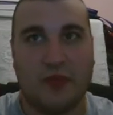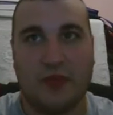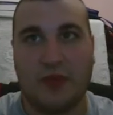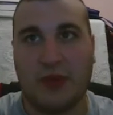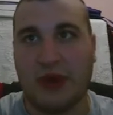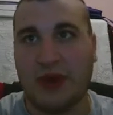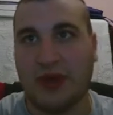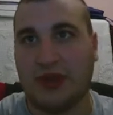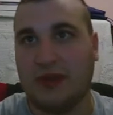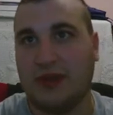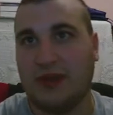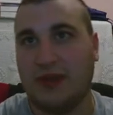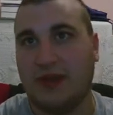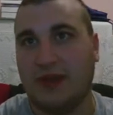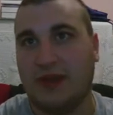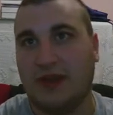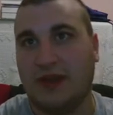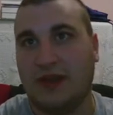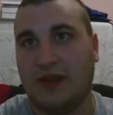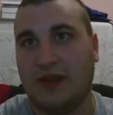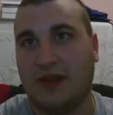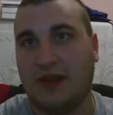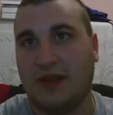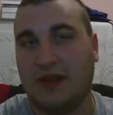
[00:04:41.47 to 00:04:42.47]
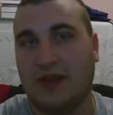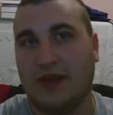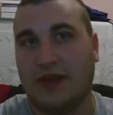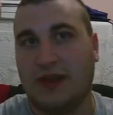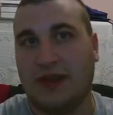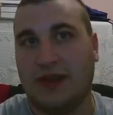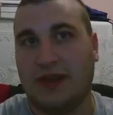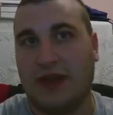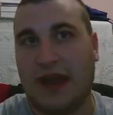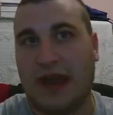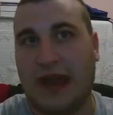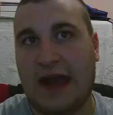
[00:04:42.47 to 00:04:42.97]
but
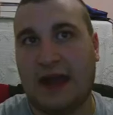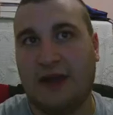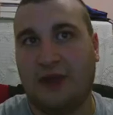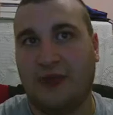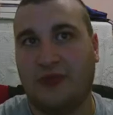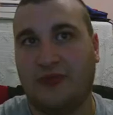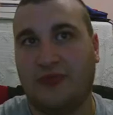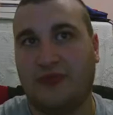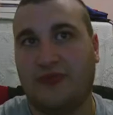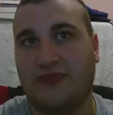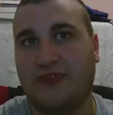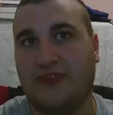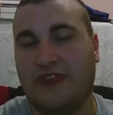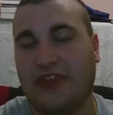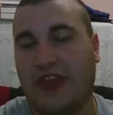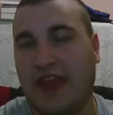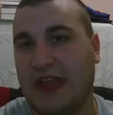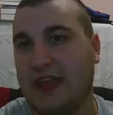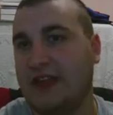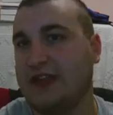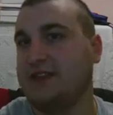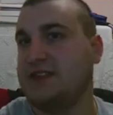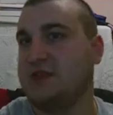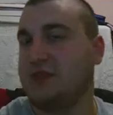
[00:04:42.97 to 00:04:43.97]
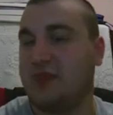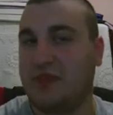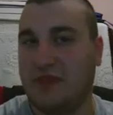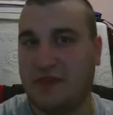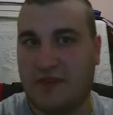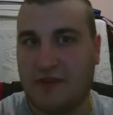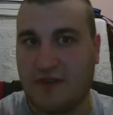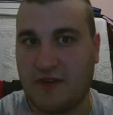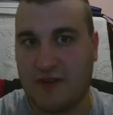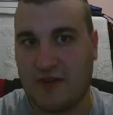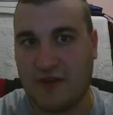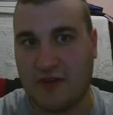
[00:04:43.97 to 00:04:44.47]
I don't tend to
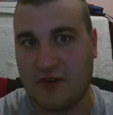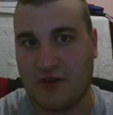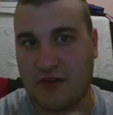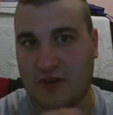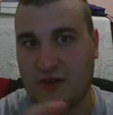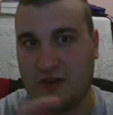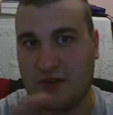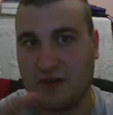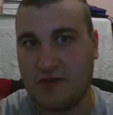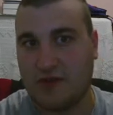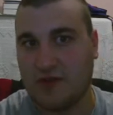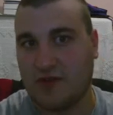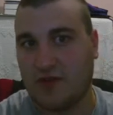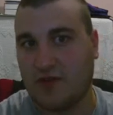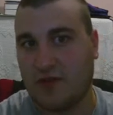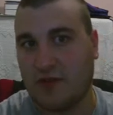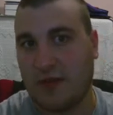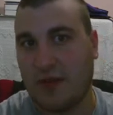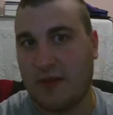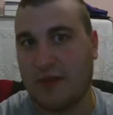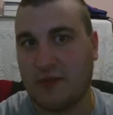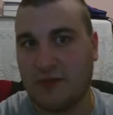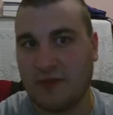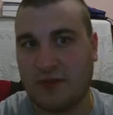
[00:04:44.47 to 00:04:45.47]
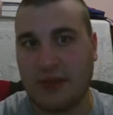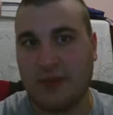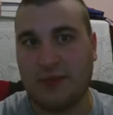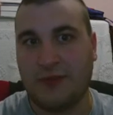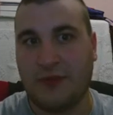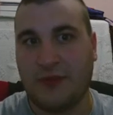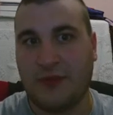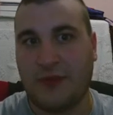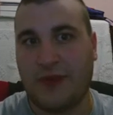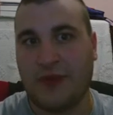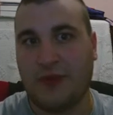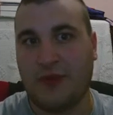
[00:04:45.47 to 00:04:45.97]
prefer to remember
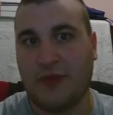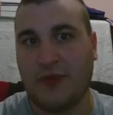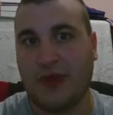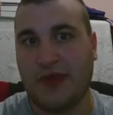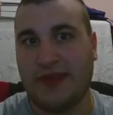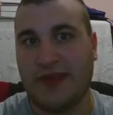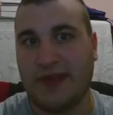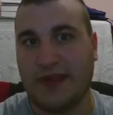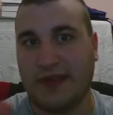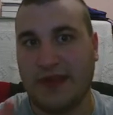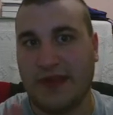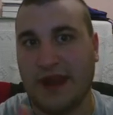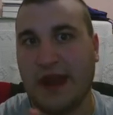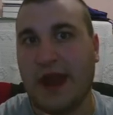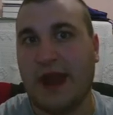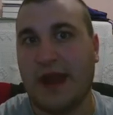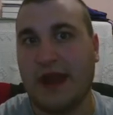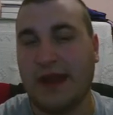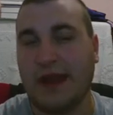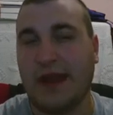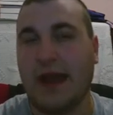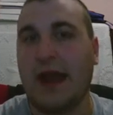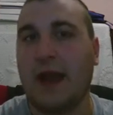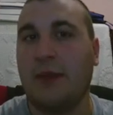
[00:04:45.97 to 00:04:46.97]
people by the way they died.